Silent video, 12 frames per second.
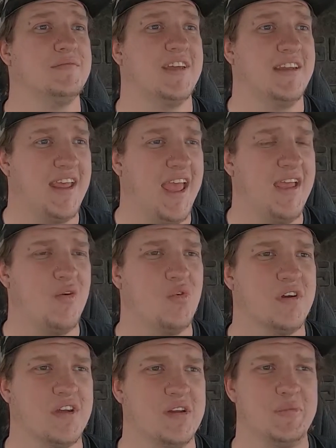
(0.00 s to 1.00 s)
Today
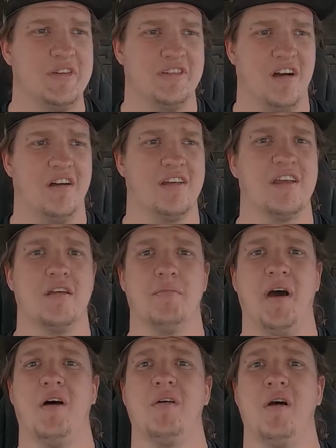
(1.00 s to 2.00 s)
we're going to be talking
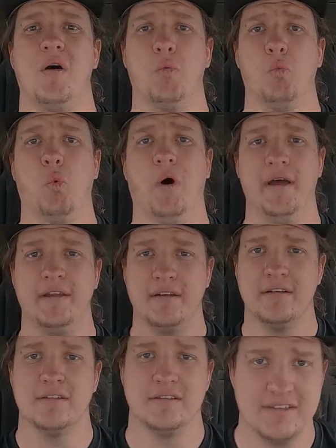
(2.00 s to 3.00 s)
about what
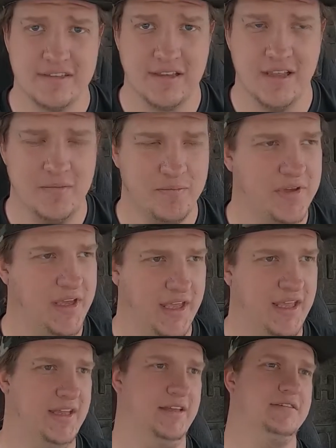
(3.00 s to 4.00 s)
slump
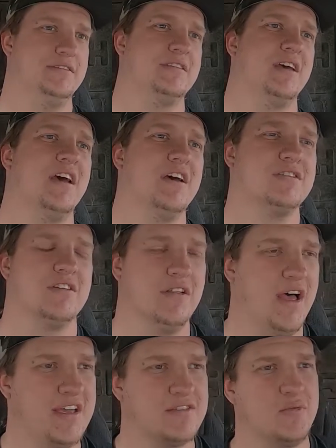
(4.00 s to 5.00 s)
is. So
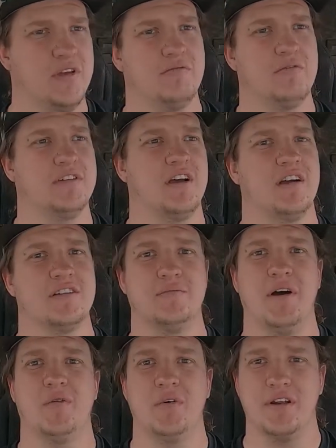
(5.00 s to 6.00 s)
last week we talked
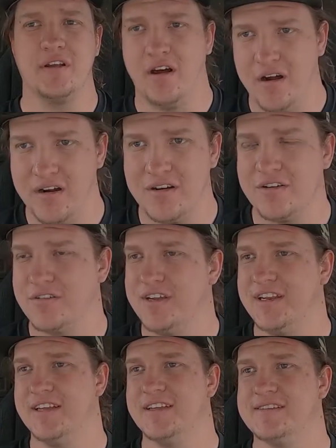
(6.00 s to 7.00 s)
about what
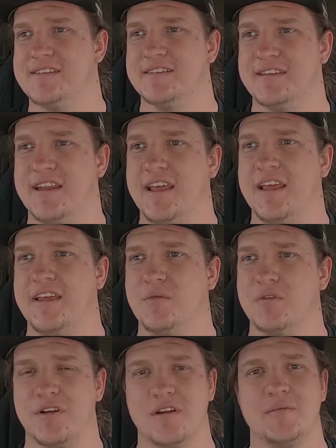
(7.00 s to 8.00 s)
concrete is, and today
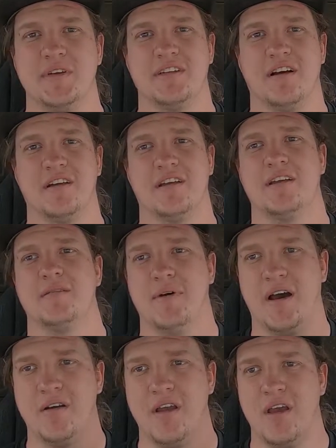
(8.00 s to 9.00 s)
we're going to be talking
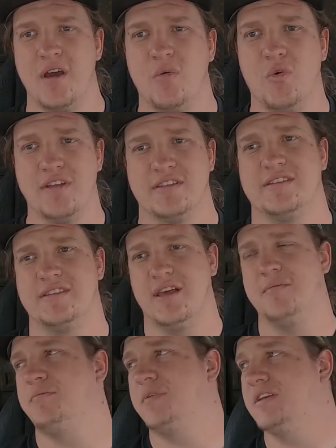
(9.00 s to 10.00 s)
about what
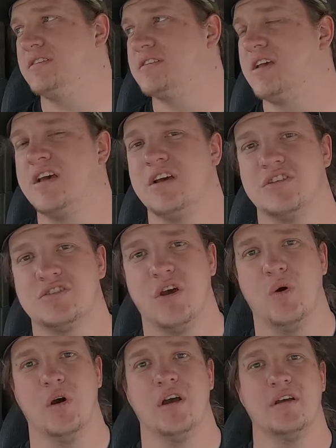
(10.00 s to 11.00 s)
slump is.
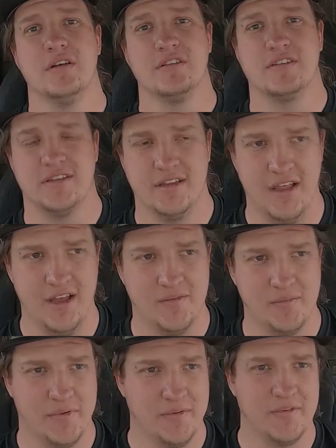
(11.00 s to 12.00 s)
So
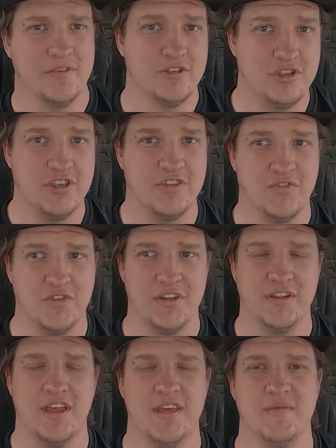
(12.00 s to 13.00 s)
slump, just for
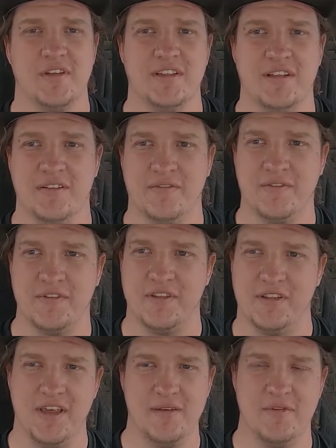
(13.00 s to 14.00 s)
the
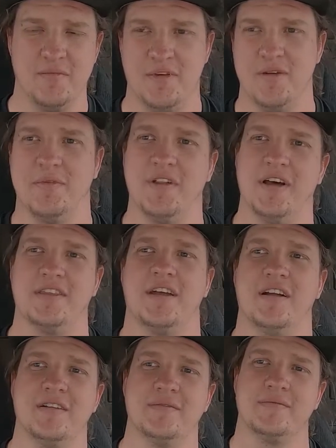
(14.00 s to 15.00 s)
layman people out
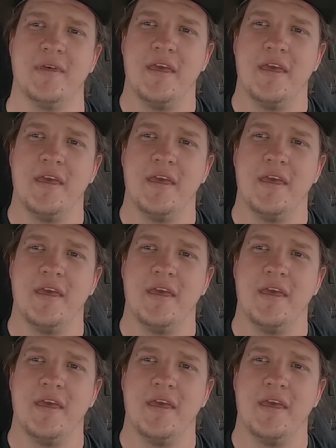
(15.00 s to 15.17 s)
there,